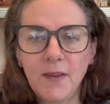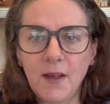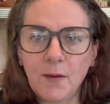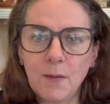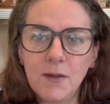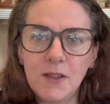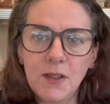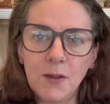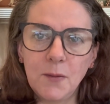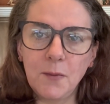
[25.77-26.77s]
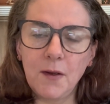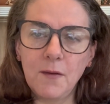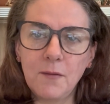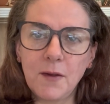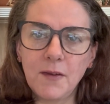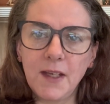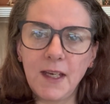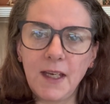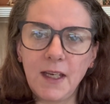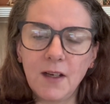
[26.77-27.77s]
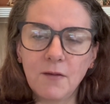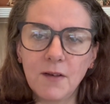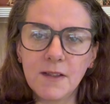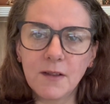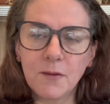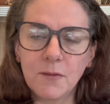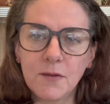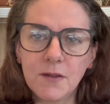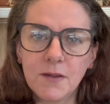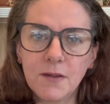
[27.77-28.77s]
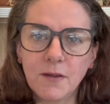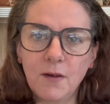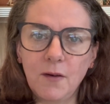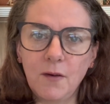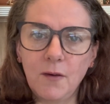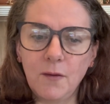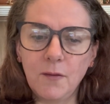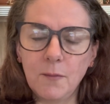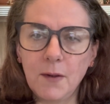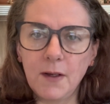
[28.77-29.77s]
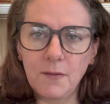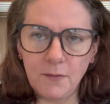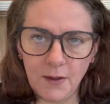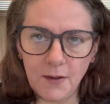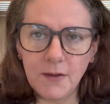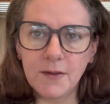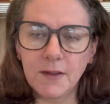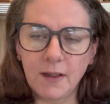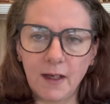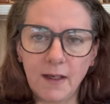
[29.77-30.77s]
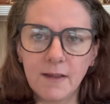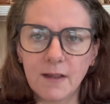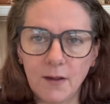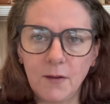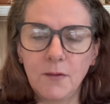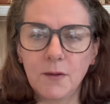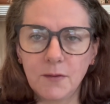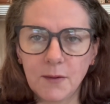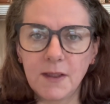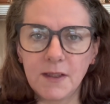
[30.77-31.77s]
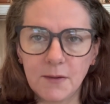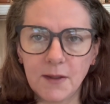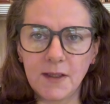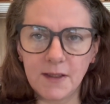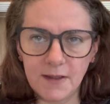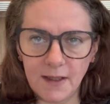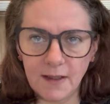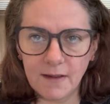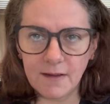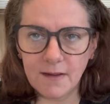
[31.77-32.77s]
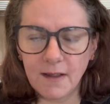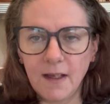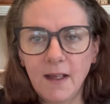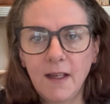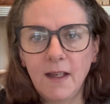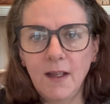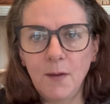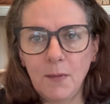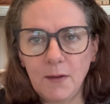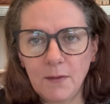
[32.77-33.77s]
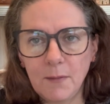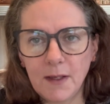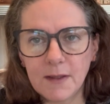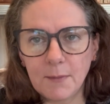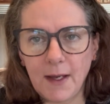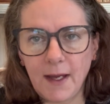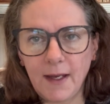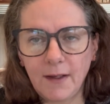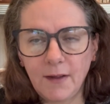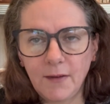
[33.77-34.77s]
coming to you with the results of my first glaze load of 2026. Bit of a mixed bag.